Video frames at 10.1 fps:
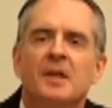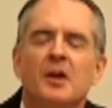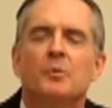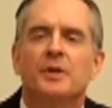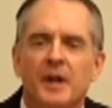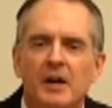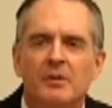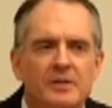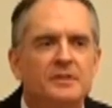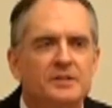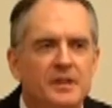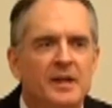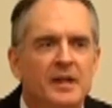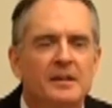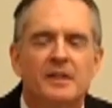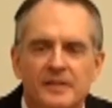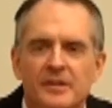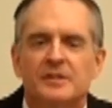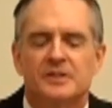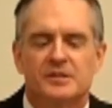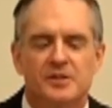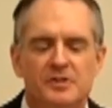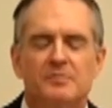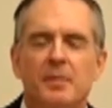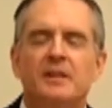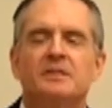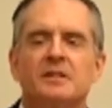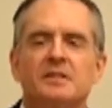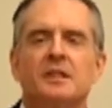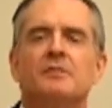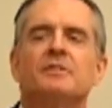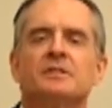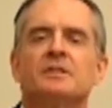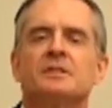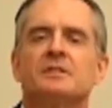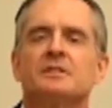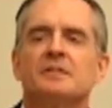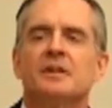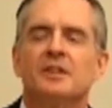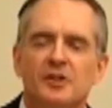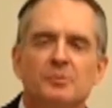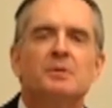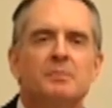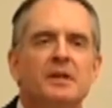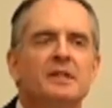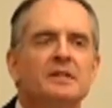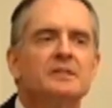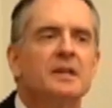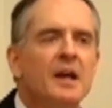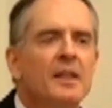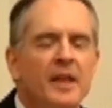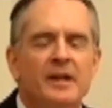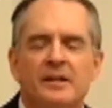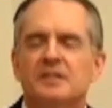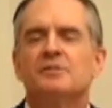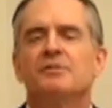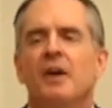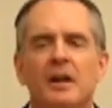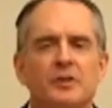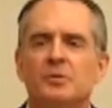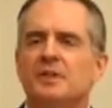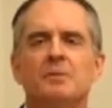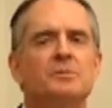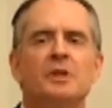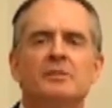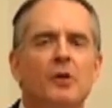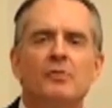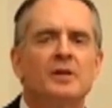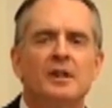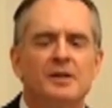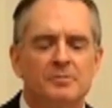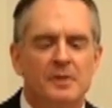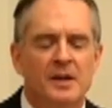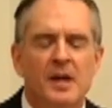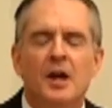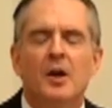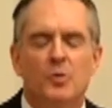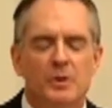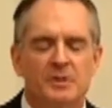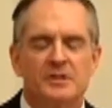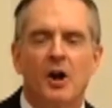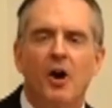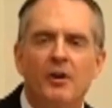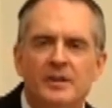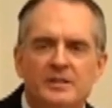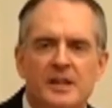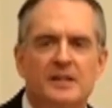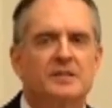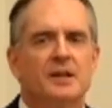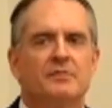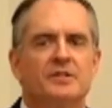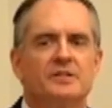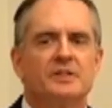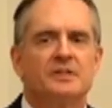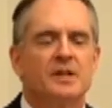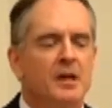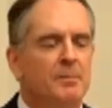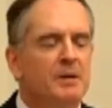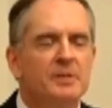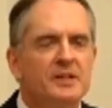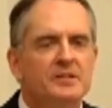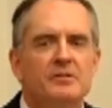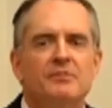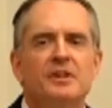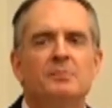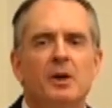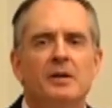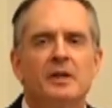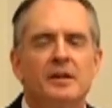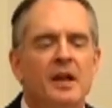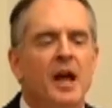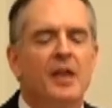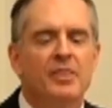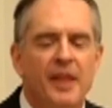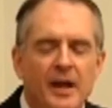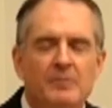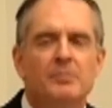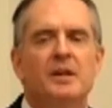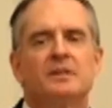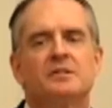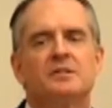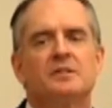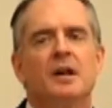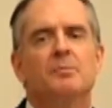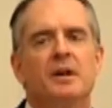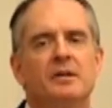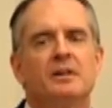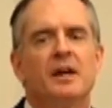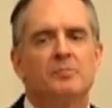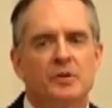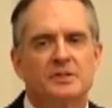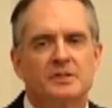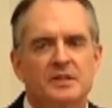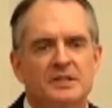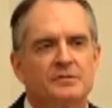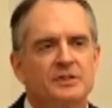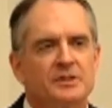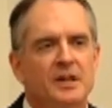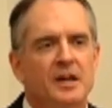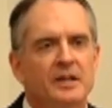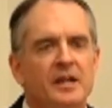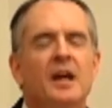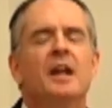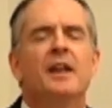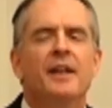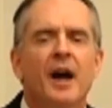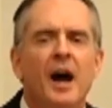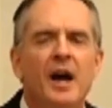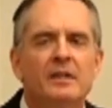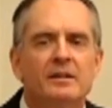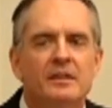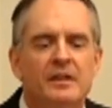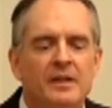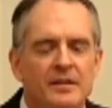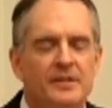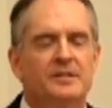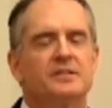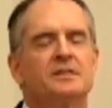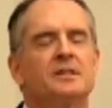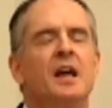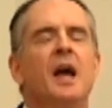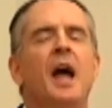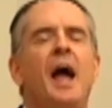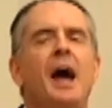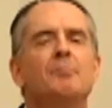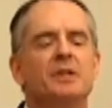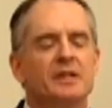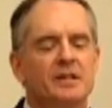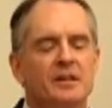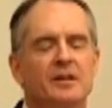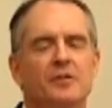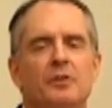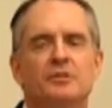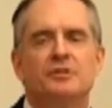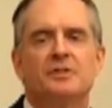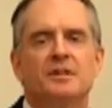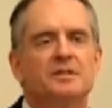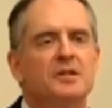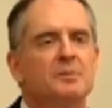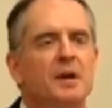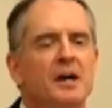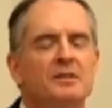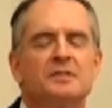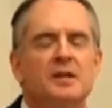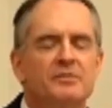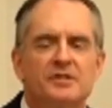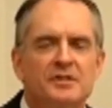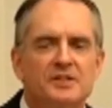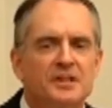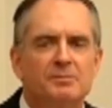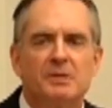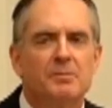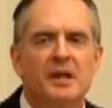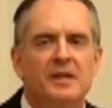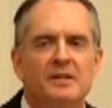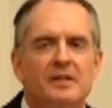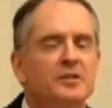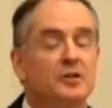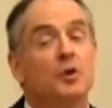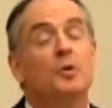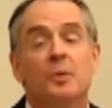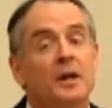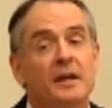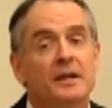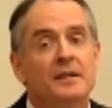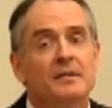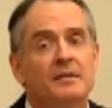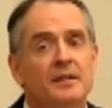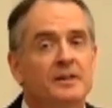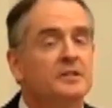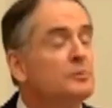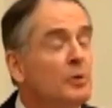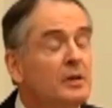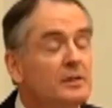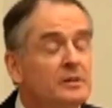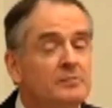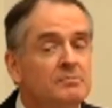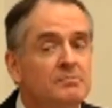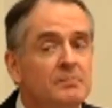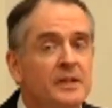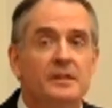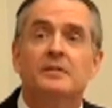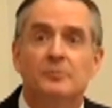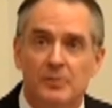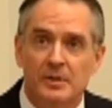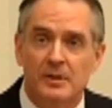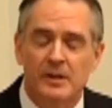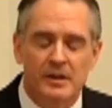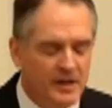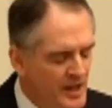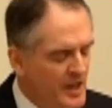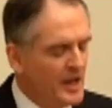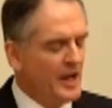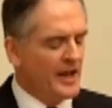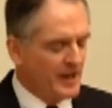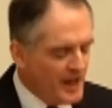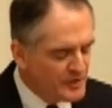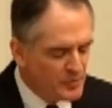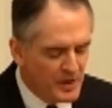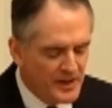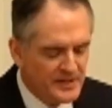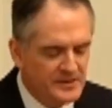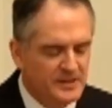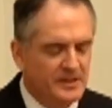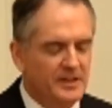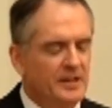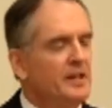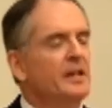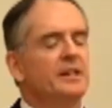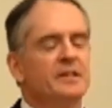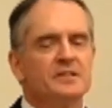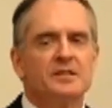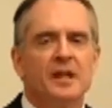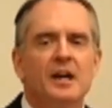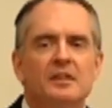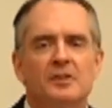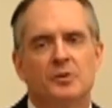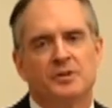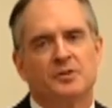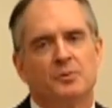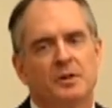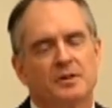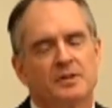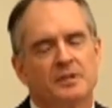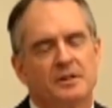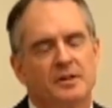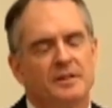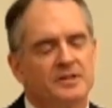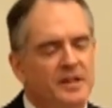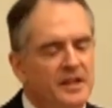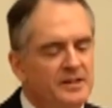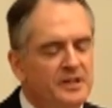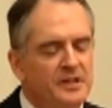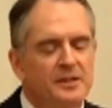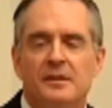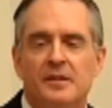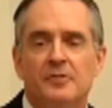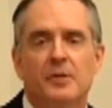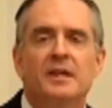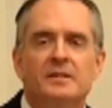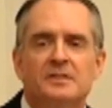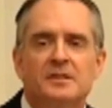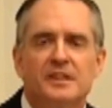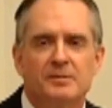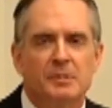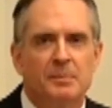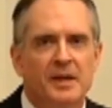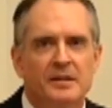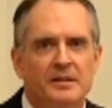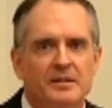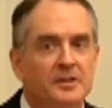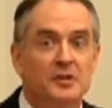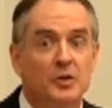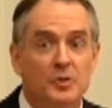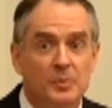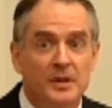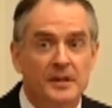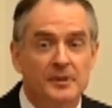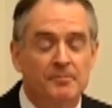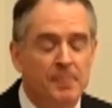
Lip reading: We now understand that there is a certain basic selfishness in human beings that it is folly to attempt to overcome. We must harness that selfishness by means of the free market, and that makes a better and more successful society, not this happy notion that somehow selfishness can be made to go away. It doesn't work. It didn't work. And likewise, it is not going to work, this idea race can be made to go away.